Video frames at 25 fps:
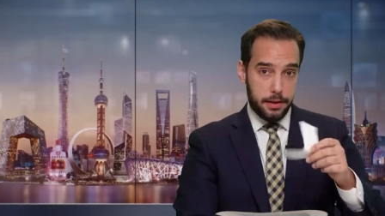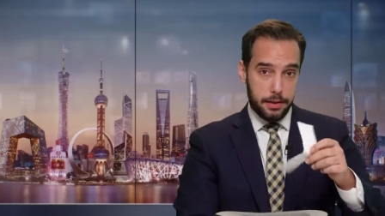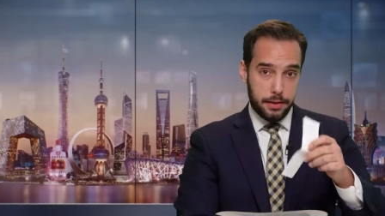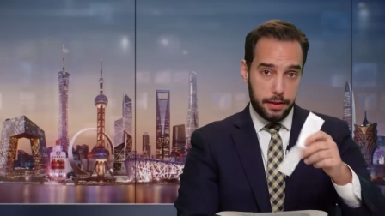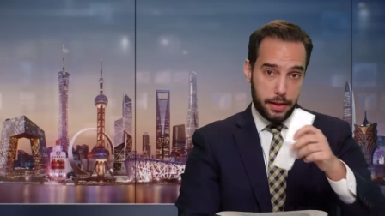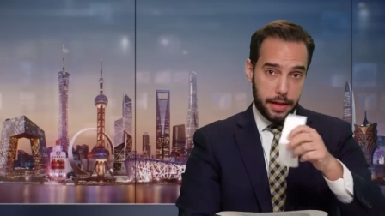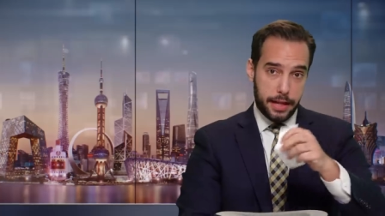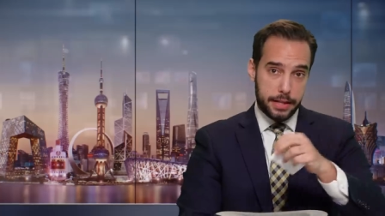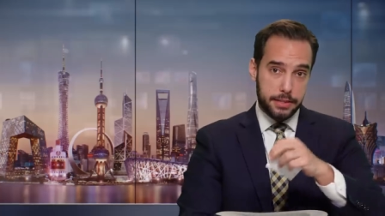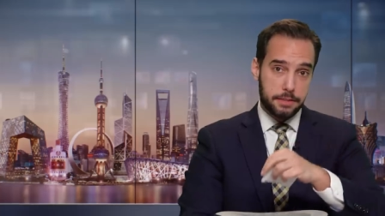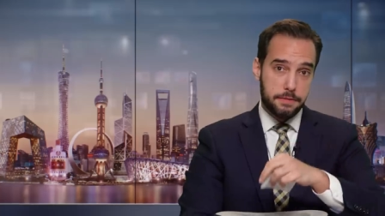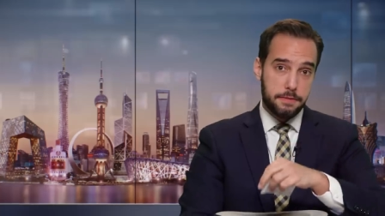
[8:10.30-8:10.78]
Now
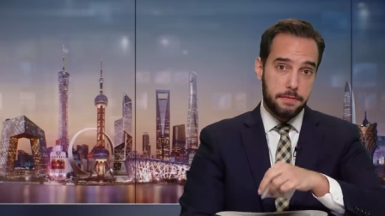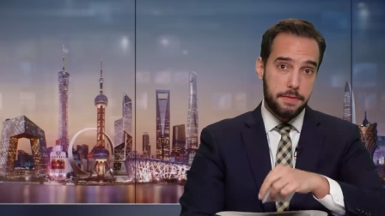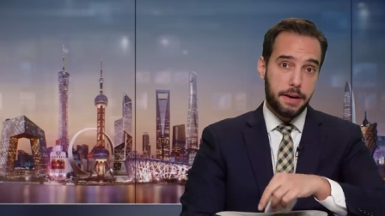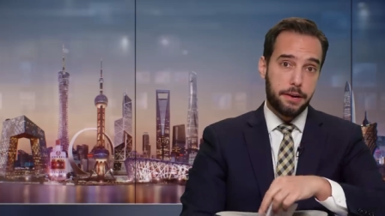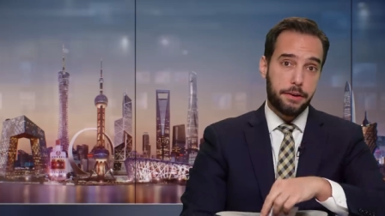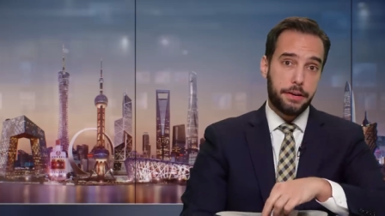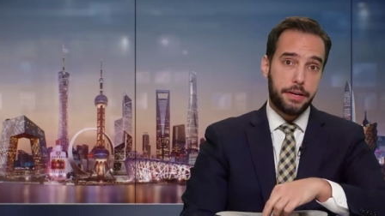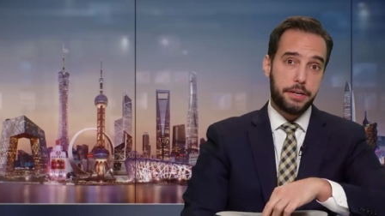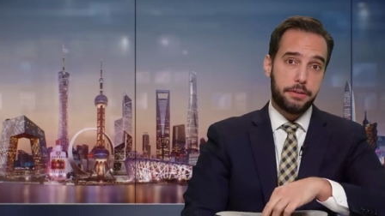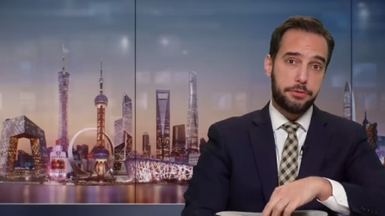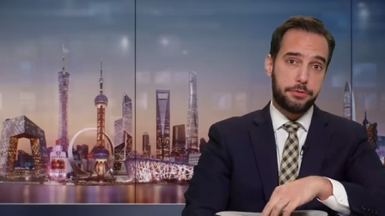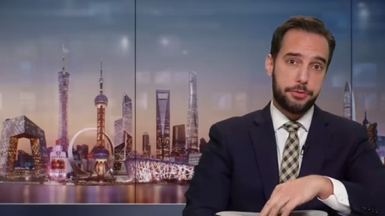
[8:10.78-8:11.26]
that's a
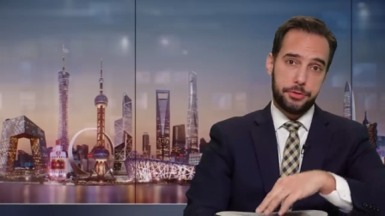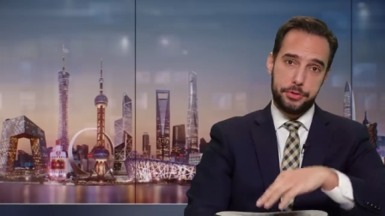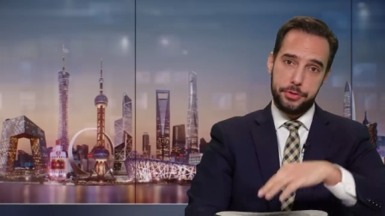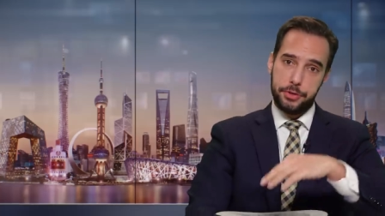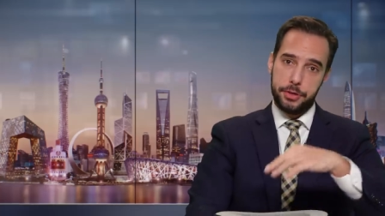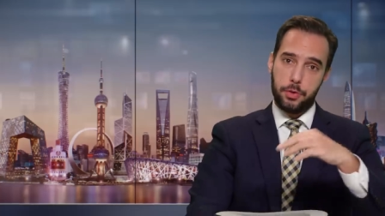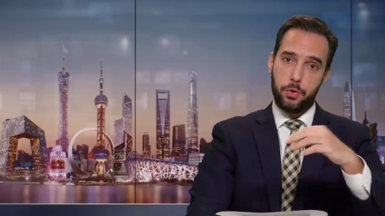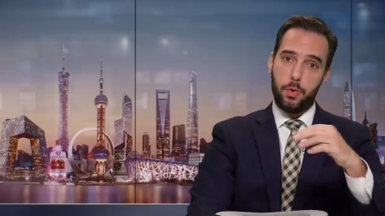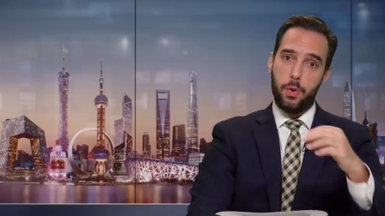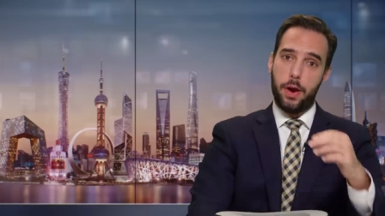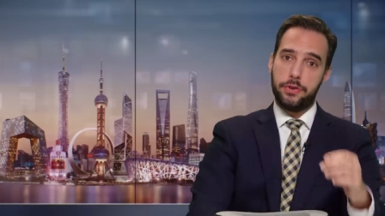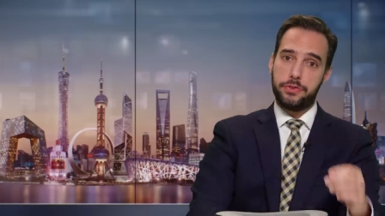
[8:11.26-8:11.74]
very
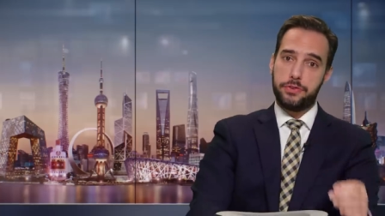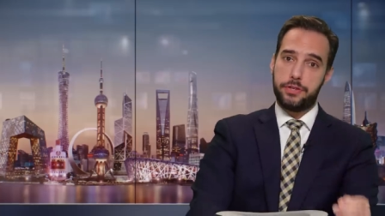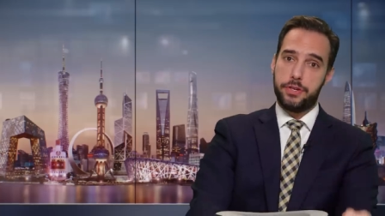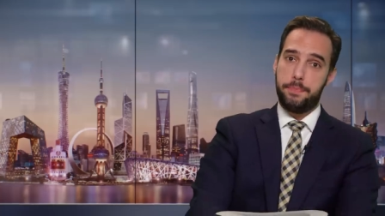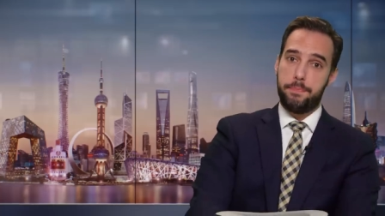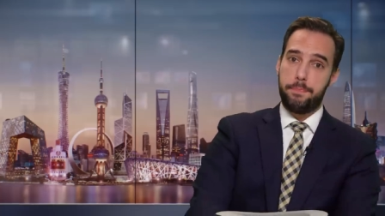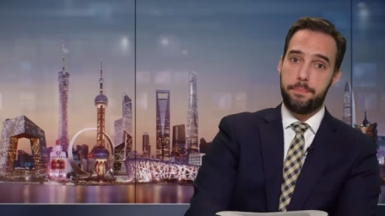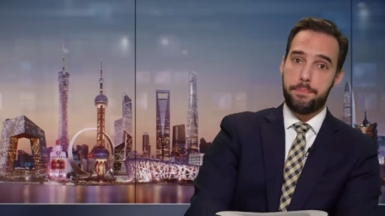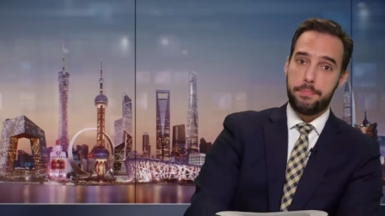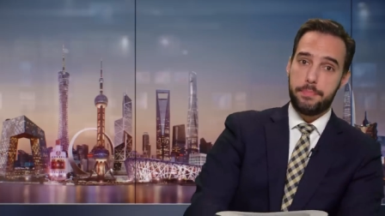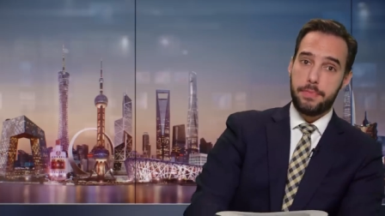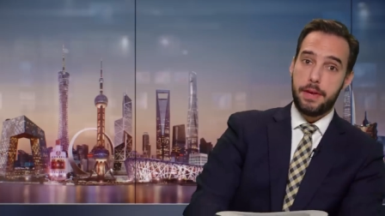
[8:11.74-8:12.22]
interesting question.
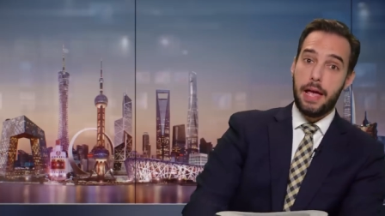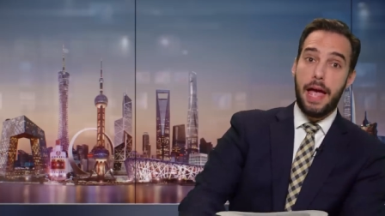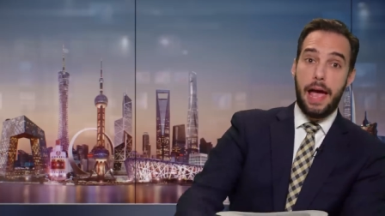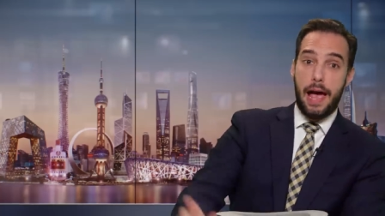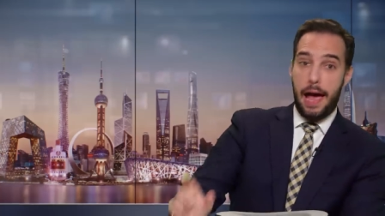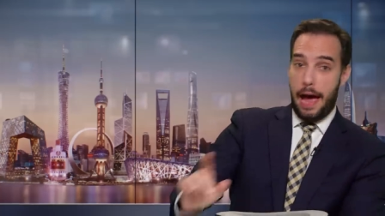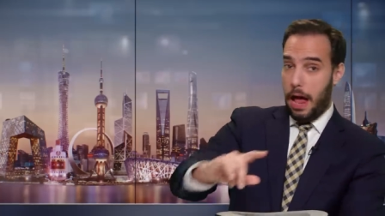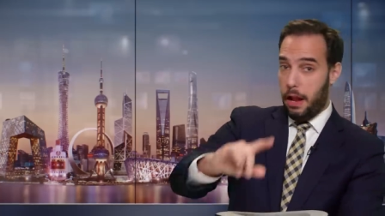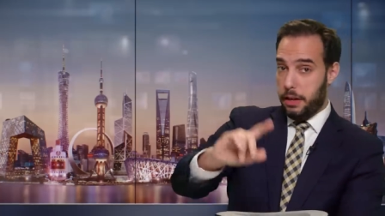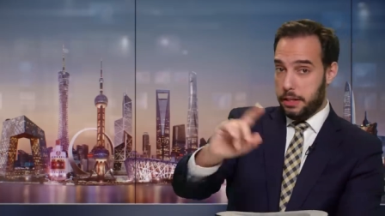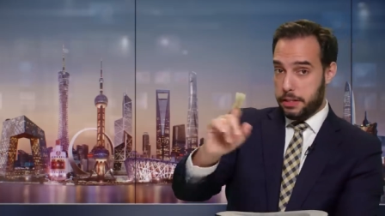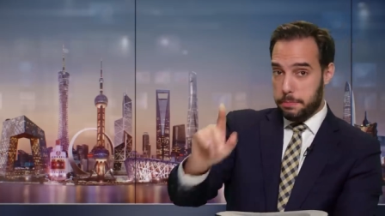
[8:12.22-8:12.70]

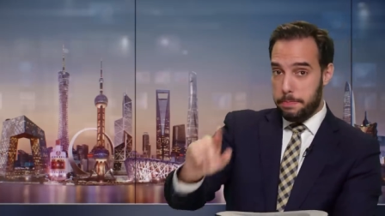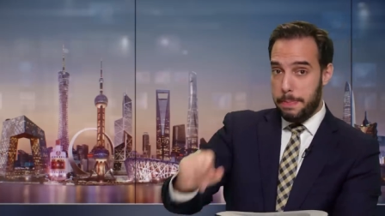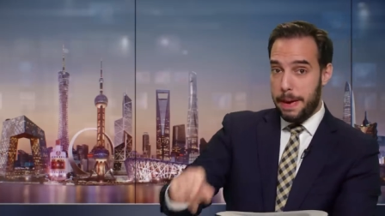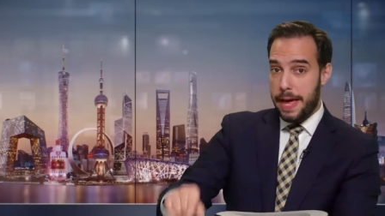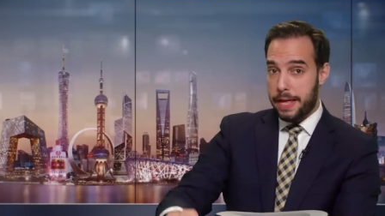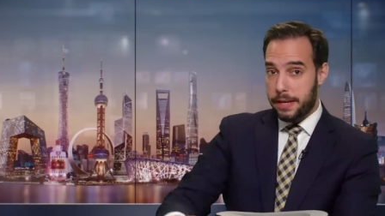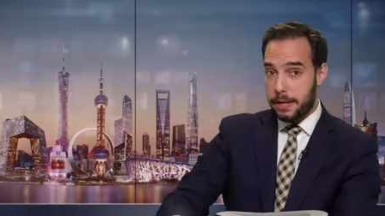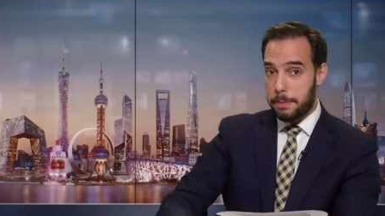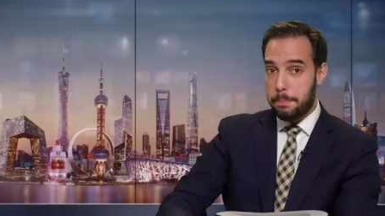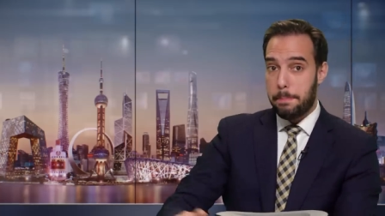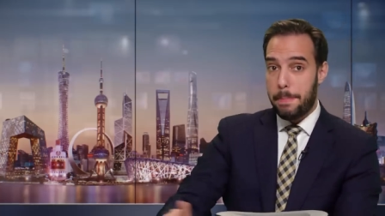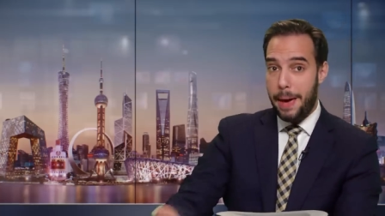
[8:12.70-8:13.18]
I'll
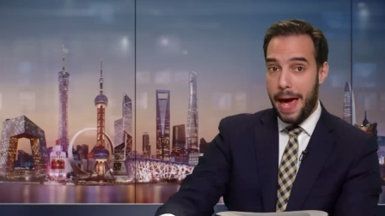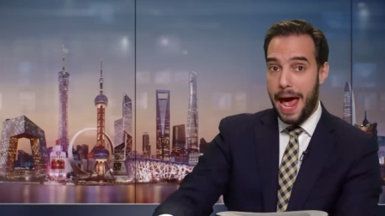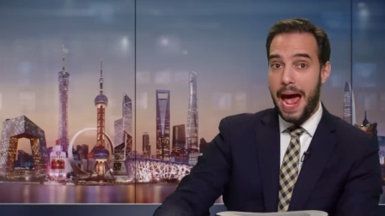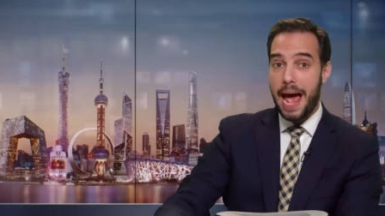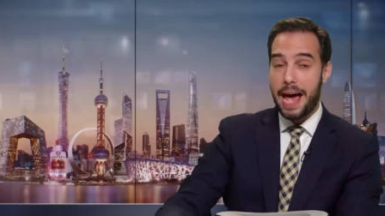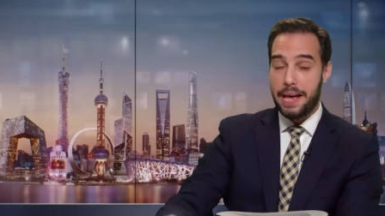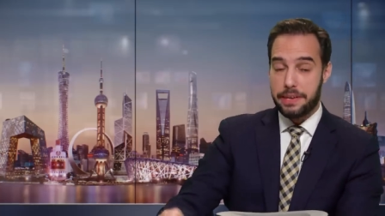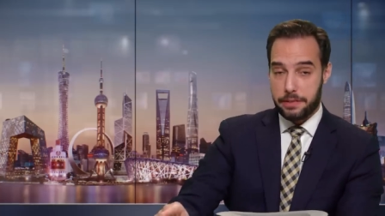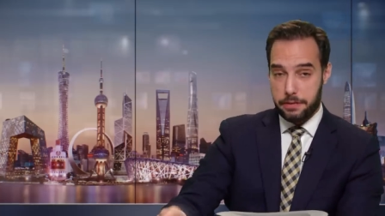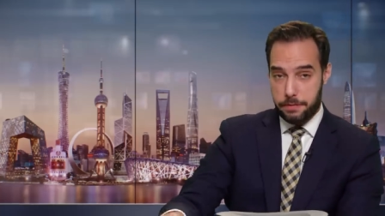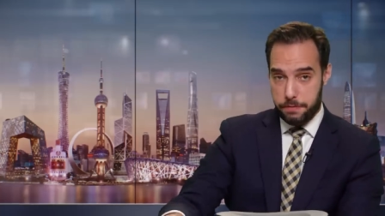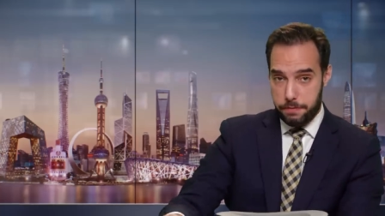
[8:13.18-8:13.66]
expand it
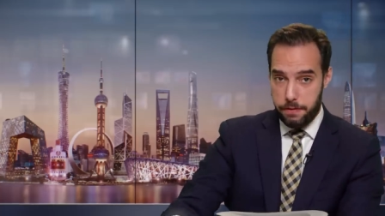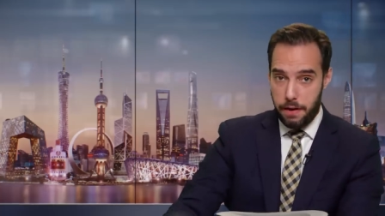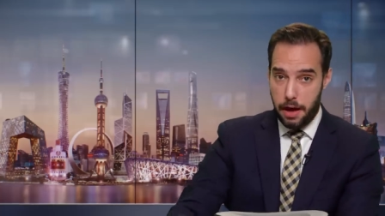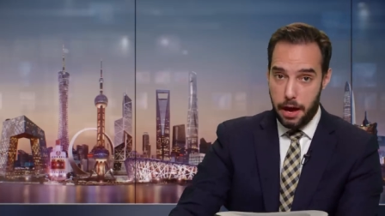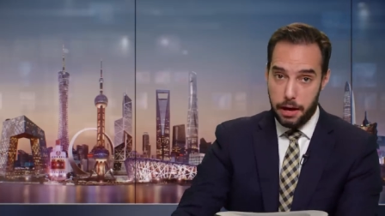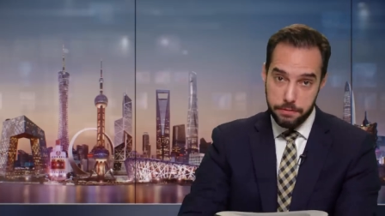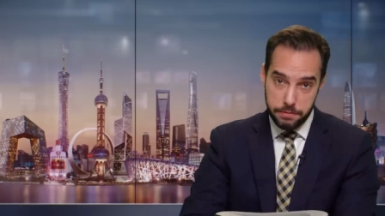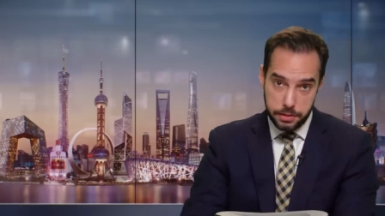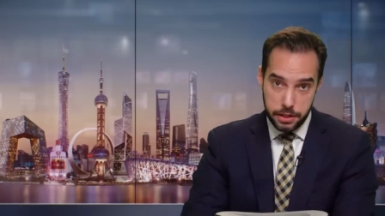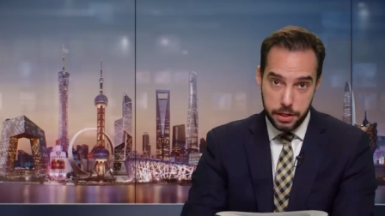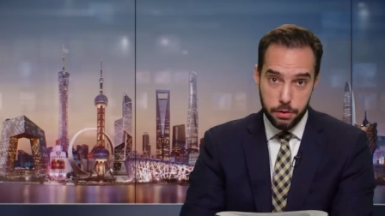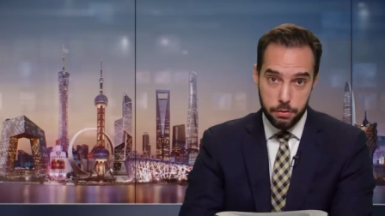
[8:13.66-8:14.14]
past
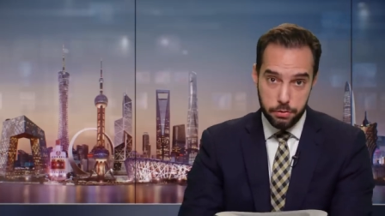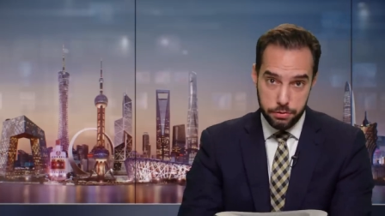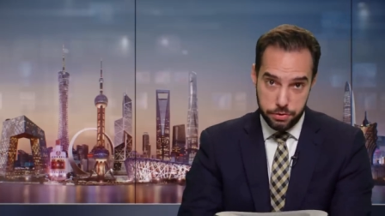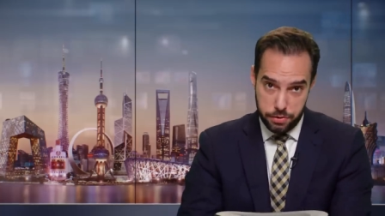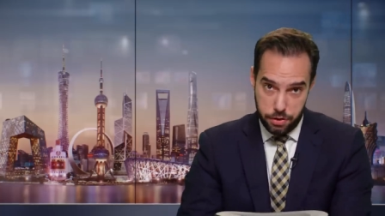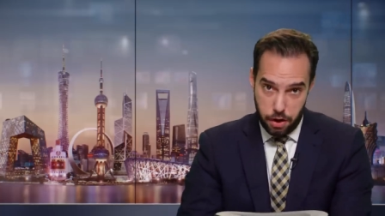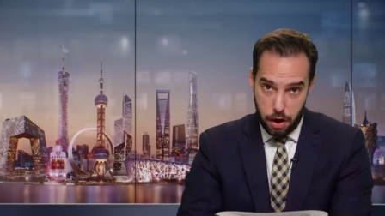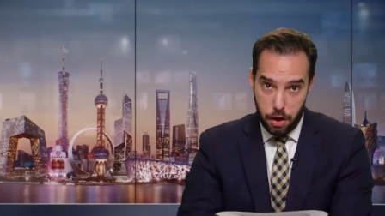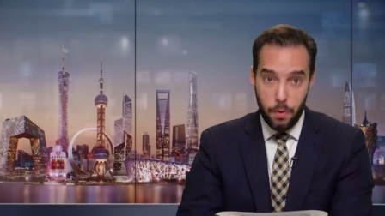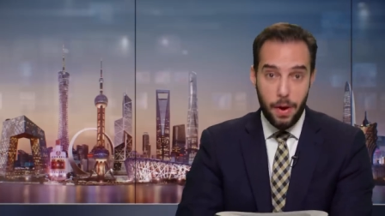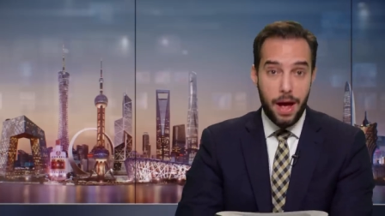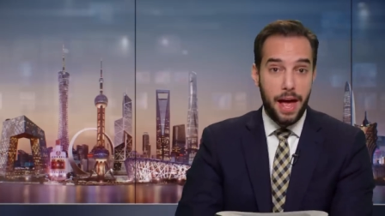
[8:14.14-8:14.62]
5 years
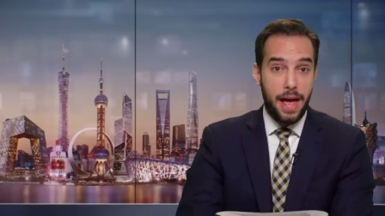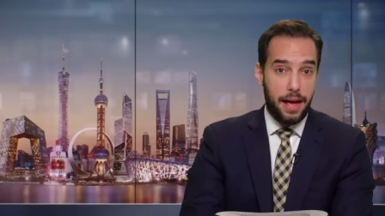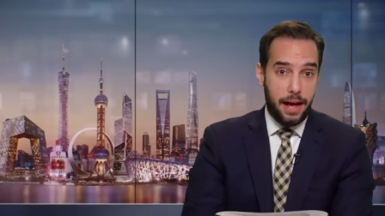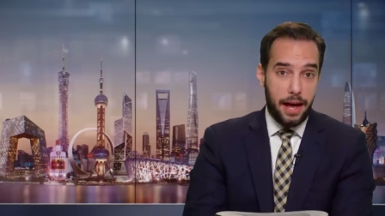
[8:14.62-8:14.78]
though.